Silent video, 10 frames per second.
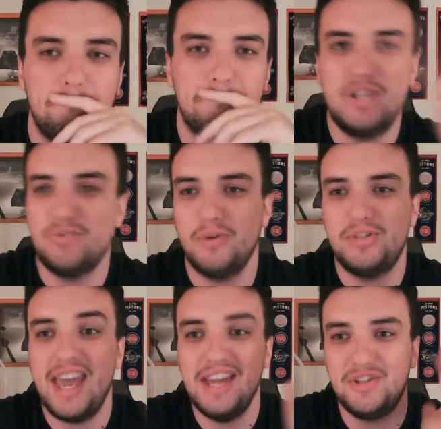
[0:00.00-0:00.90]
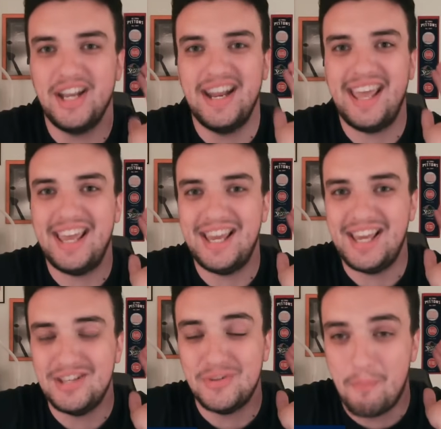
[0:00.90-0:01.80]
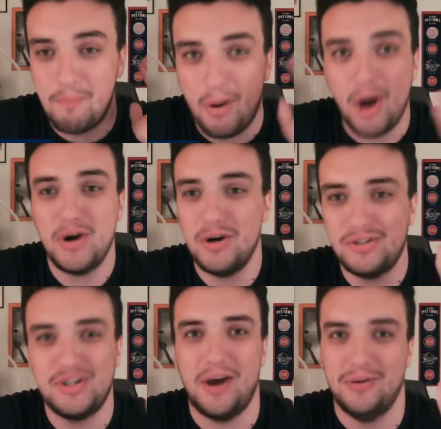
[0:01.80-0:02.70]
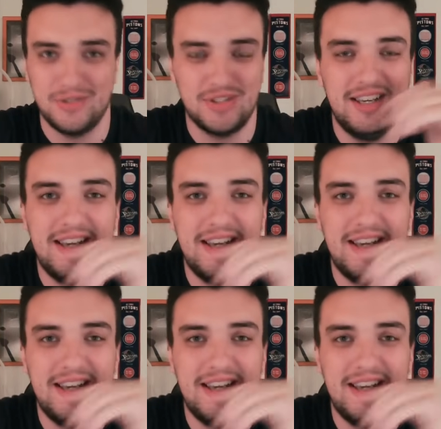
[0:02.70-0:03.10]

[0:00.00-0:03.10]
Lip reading: This rotation is buttered toast.